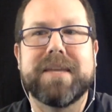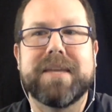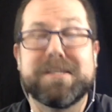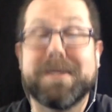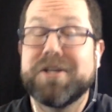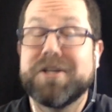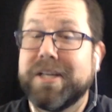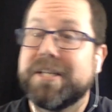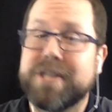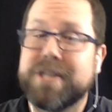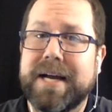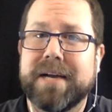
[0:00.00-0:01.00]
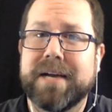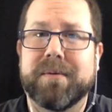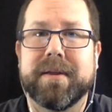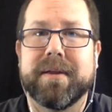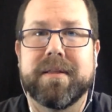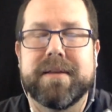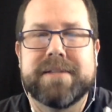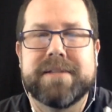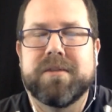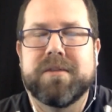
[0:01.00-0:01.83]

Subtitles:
especially in China, where it's the